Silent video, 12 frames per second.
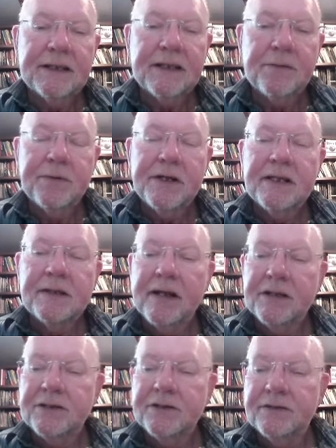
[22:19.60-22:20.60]
a pretty
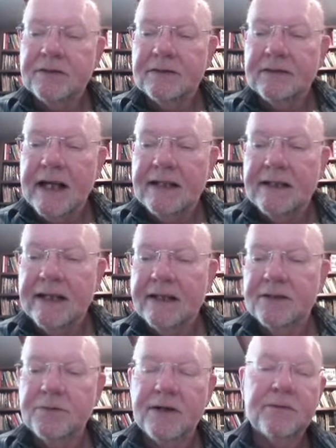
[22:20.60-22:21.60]
special ending
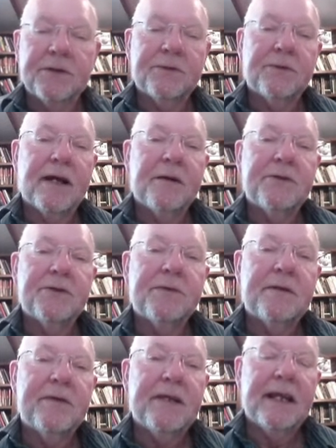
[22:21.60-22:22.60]
as well, which we'll come to
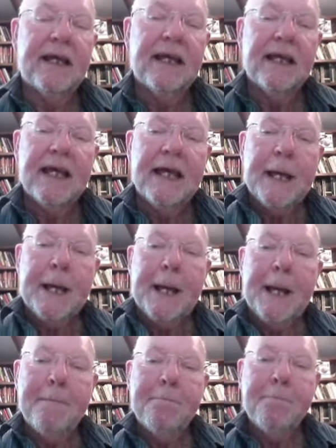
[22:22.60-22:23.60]
in a minute.
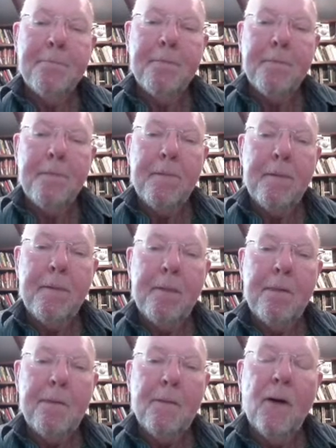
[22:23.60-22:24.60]
Do
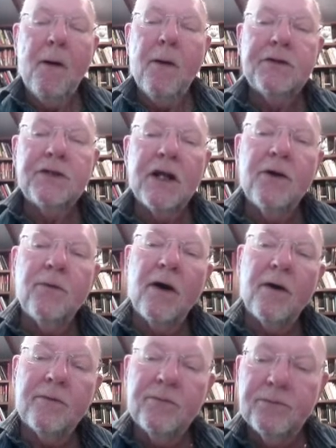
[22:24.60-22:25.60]
you know
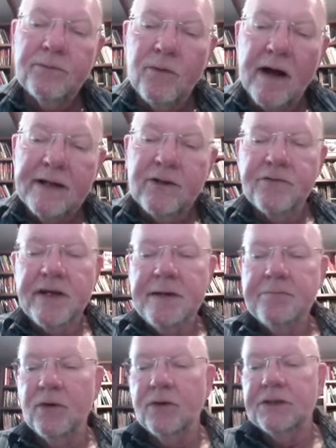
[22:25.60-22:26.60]
what? Why not
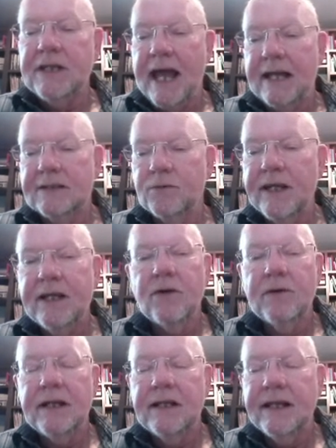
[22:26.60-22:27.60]
read more text? We
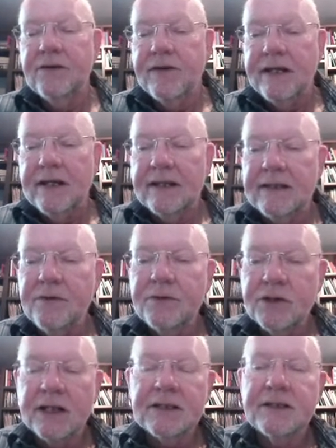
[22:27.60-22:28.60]
call it link reading.
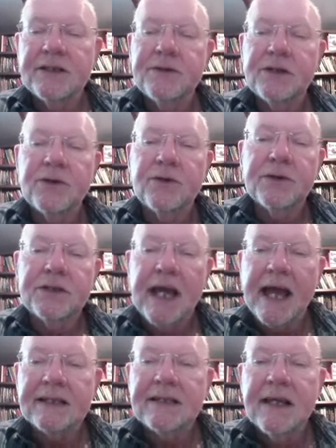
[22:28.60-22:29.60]
Don't just do the core
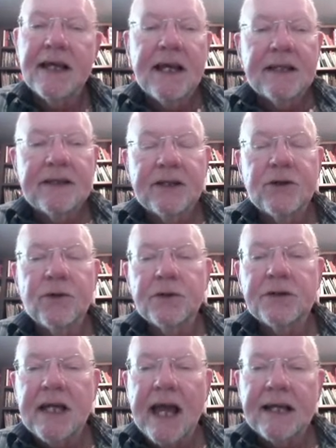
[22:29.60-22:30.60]
text. The
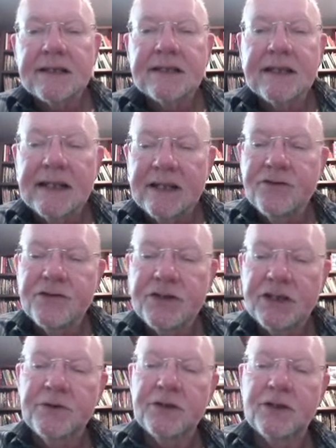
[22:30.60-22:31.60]
core text can
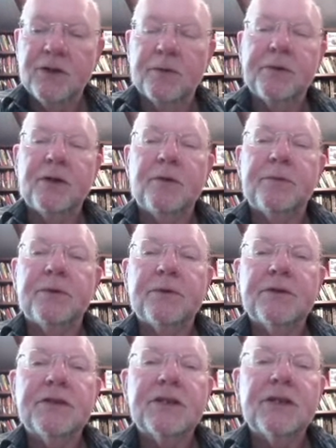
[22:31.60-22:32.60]
introduce your
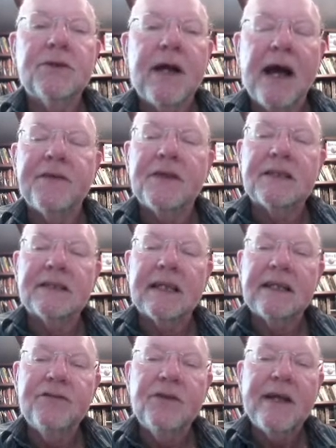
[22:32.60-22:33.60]
pupils to others.
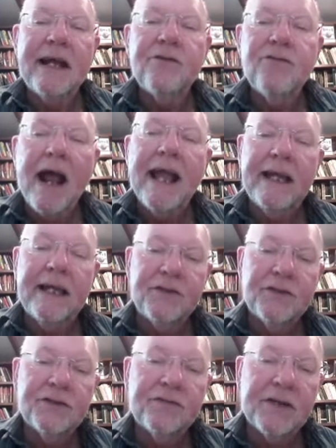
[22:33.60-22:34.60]
And if you get a
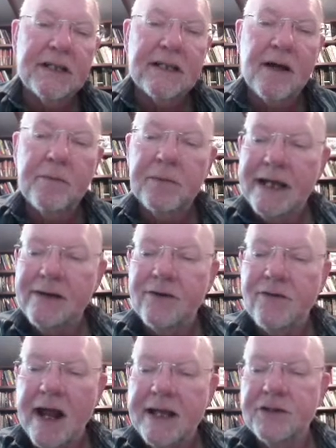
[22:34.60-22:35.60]
range, for example, here
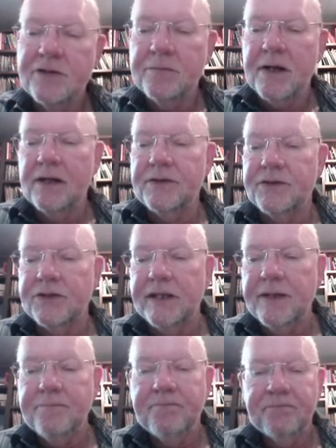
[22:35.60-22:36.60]
a range of
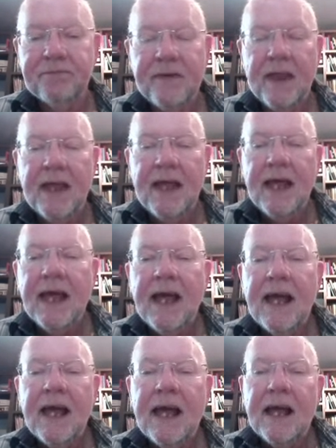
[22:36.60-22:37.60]
poetry,
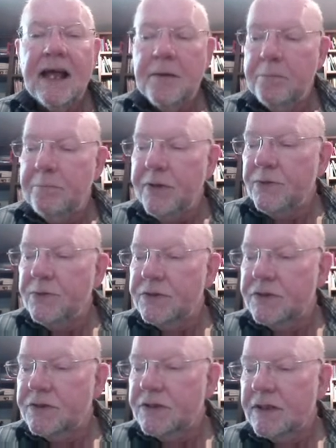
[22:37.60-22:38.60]

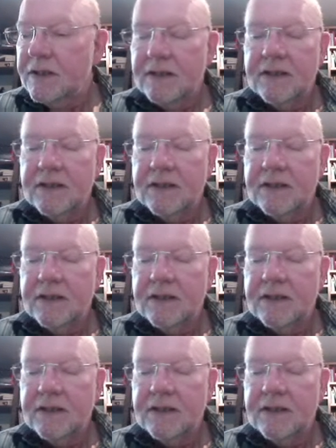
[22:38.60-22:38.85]
boost